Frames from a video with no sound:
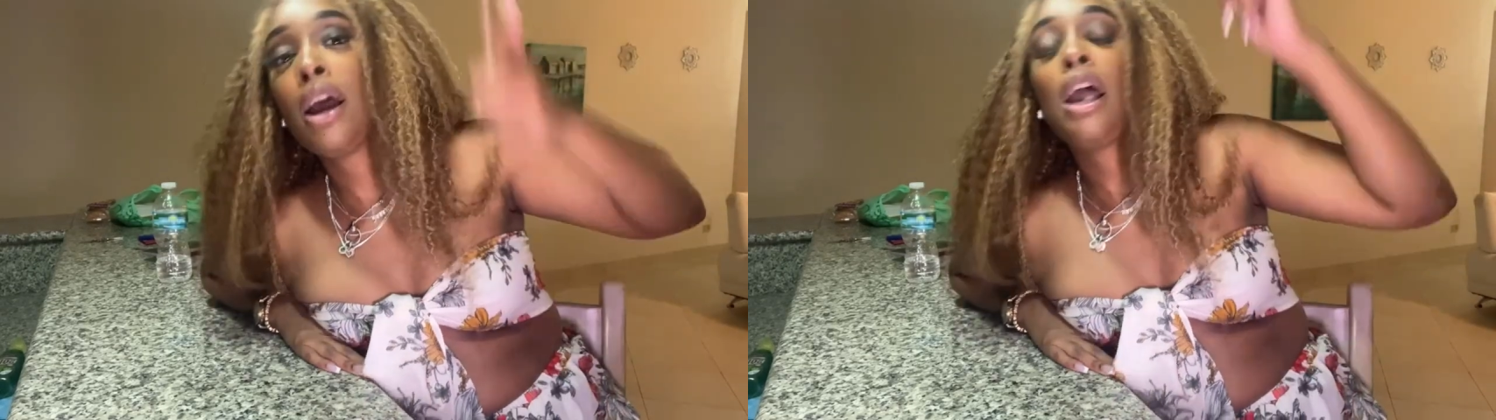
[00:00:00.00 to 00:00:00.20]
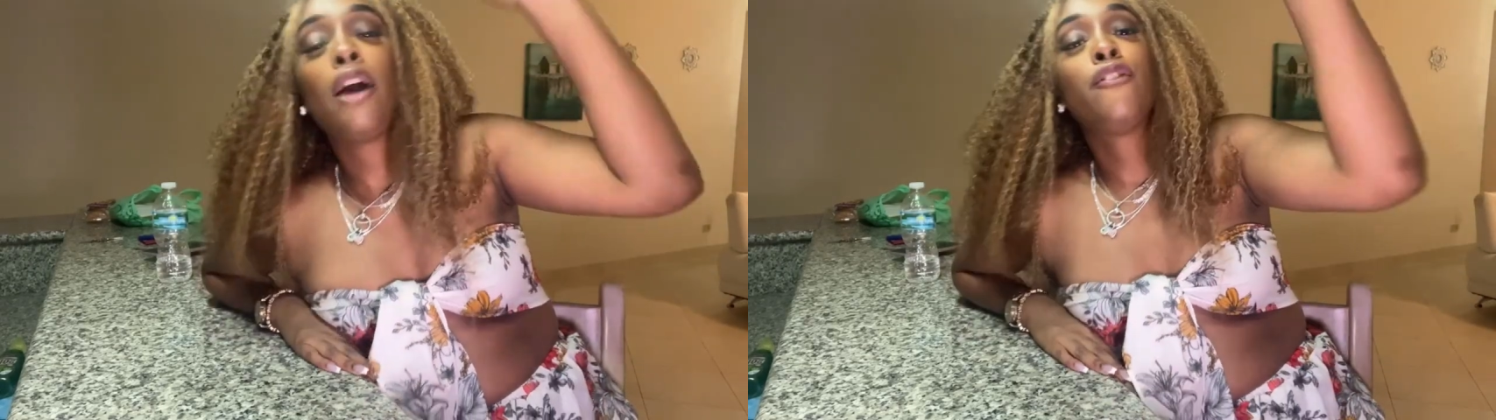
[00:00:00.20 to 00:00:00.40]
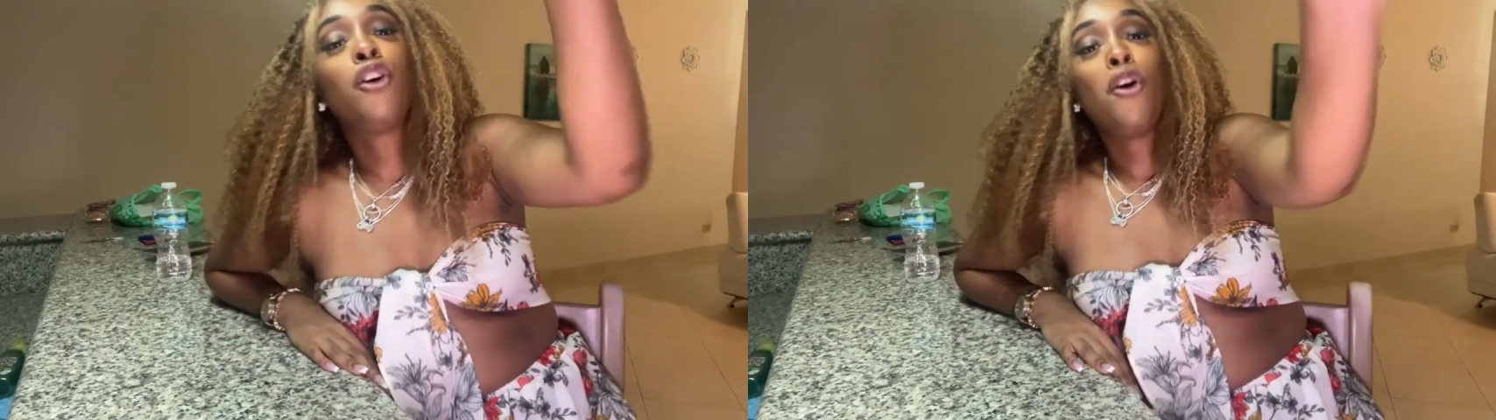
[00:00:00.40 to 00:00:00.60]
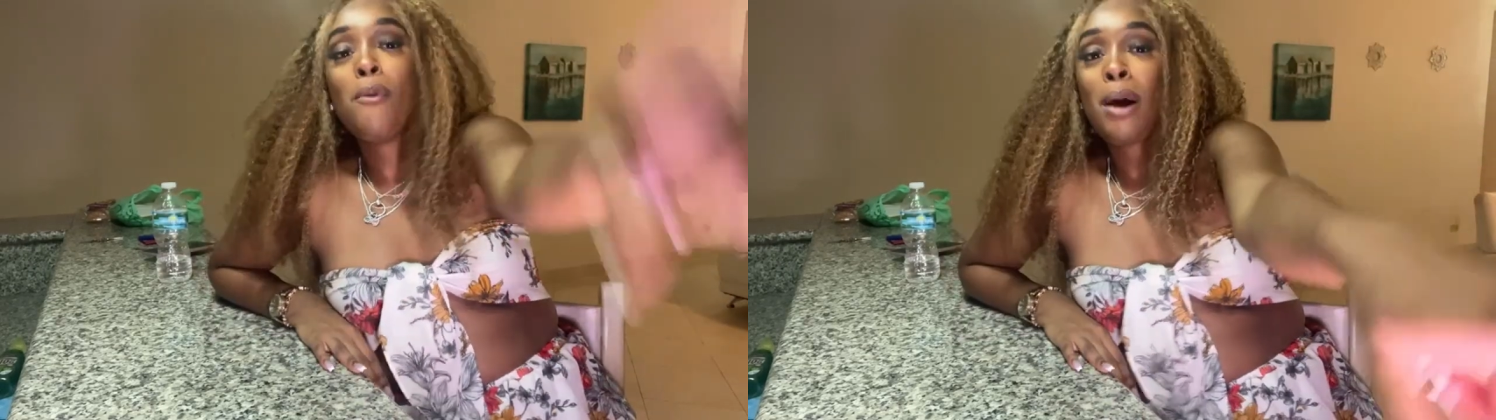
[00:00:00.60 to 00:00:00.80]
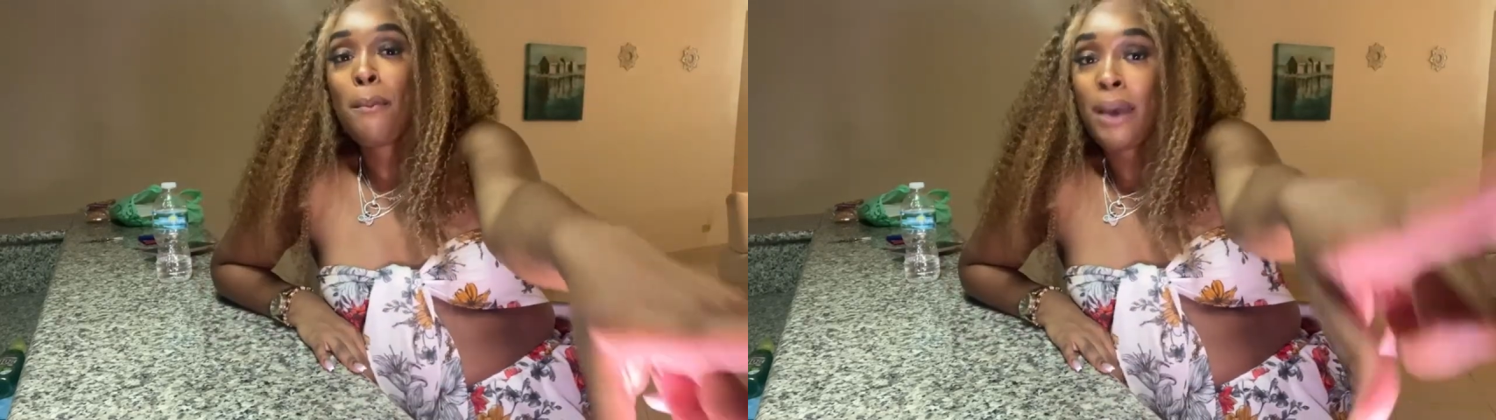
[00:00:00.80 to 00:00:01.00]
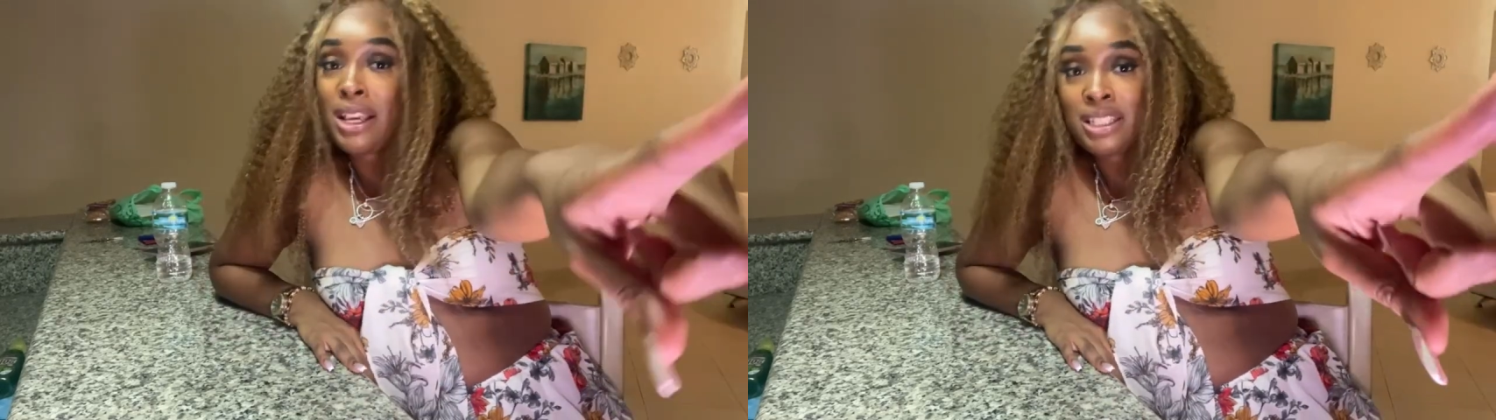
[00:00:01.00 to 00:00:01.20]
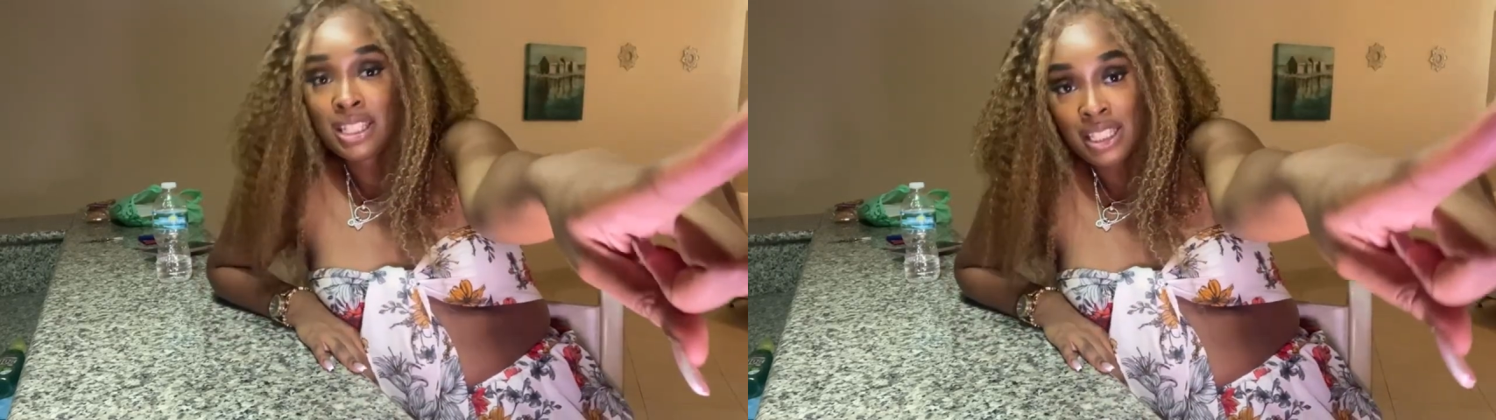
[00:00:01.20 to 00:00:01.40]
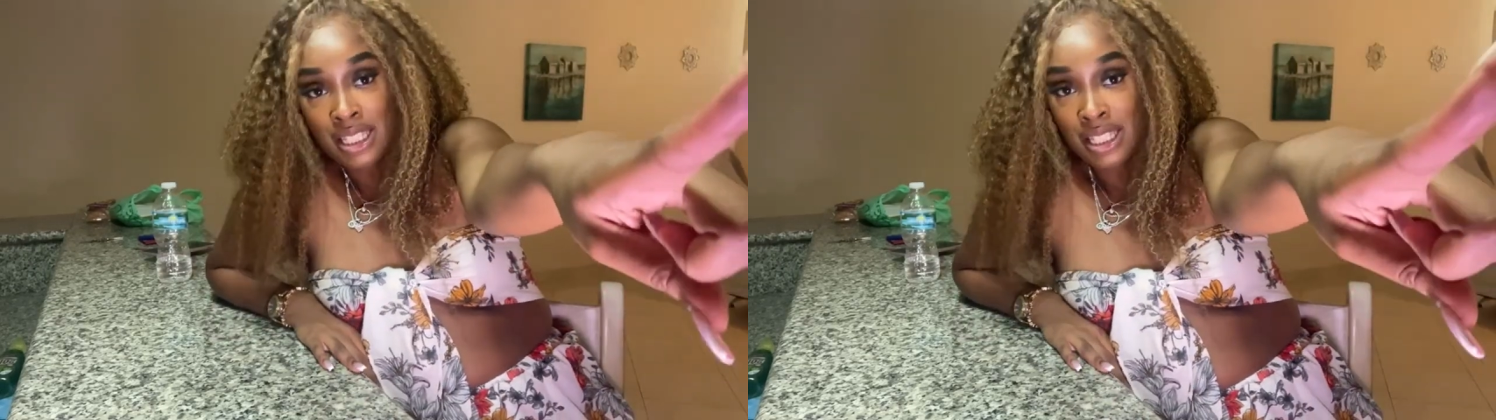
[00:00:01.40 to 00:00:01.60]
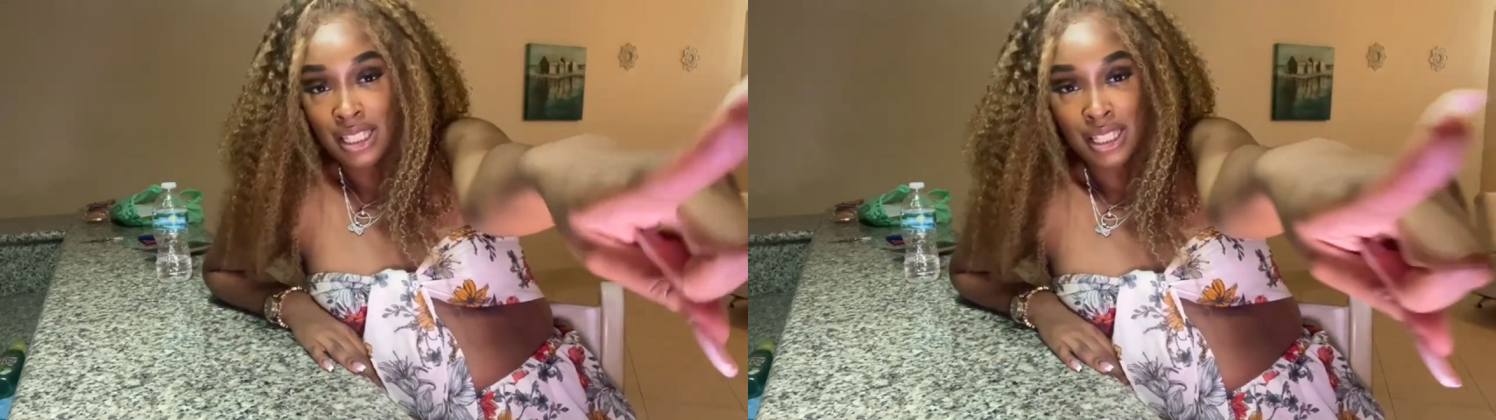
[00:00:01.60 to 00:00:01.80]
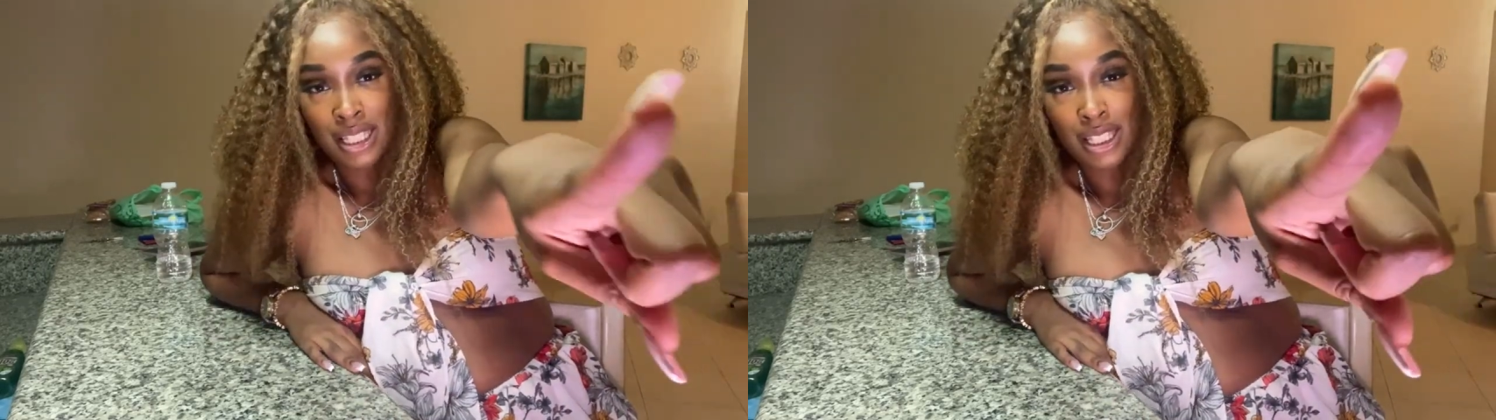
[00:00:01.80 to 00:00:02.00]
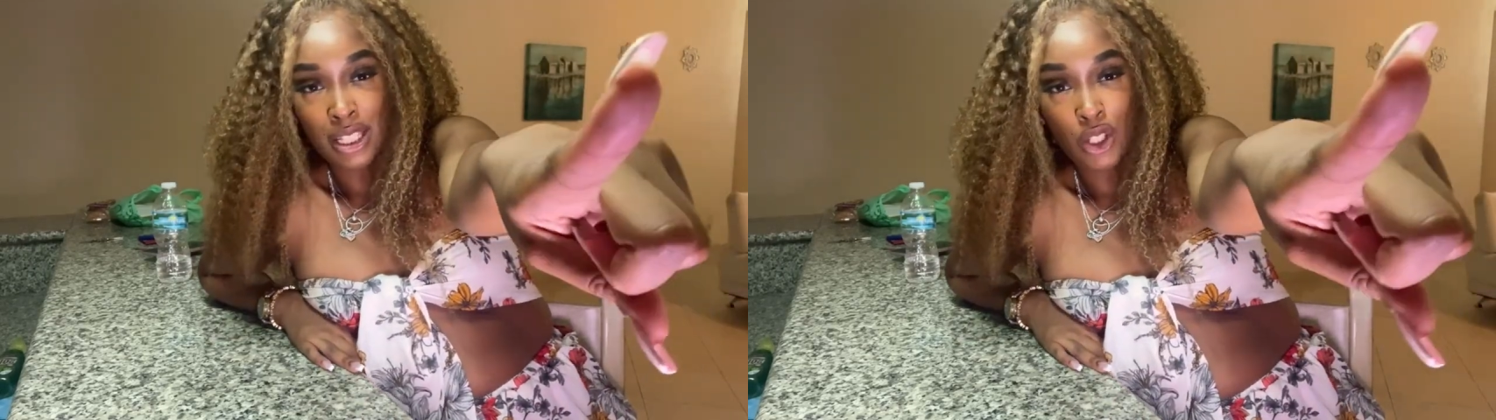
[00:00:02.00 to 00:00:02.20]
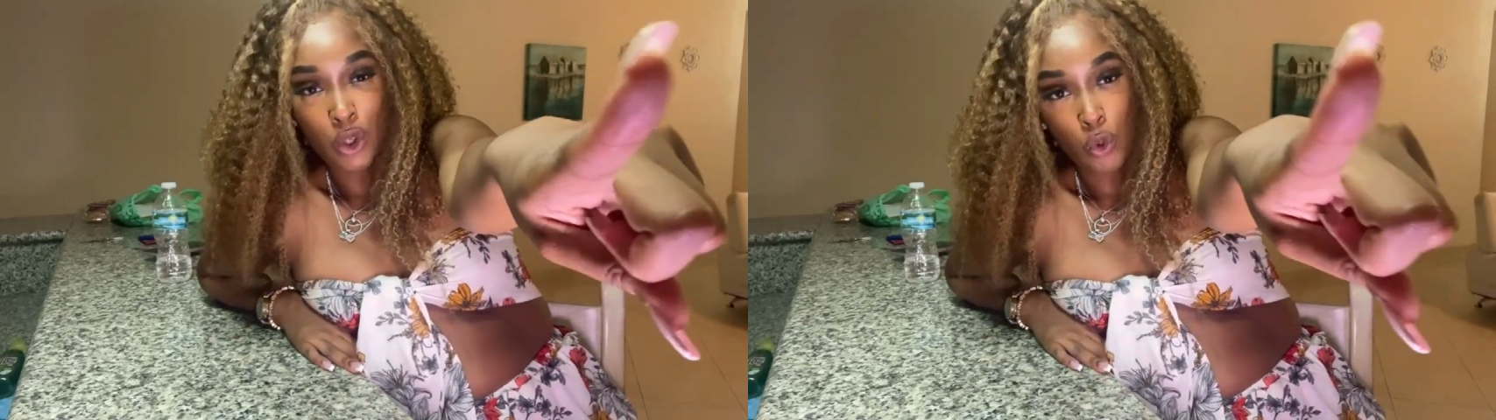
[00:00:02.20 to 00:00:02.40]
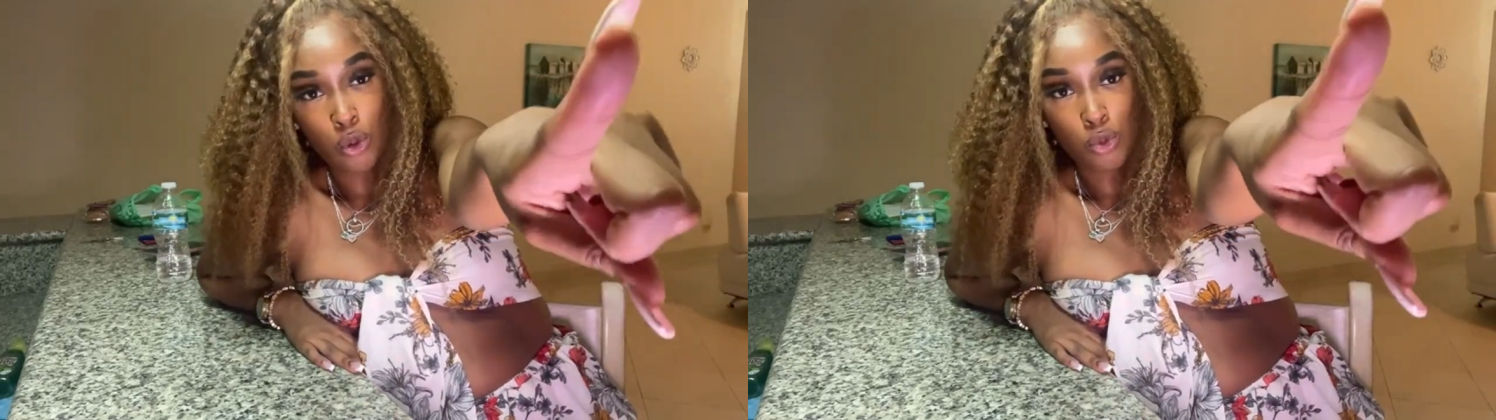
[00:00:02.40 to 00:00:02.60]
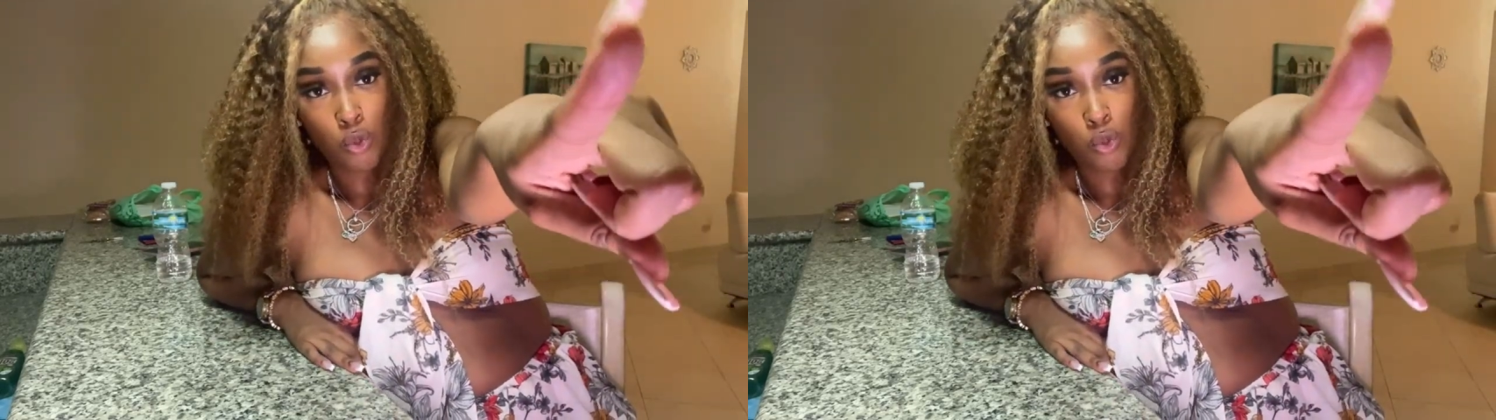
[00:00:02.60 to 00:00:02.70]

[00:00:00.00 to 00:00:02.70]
And for all my Bajans who's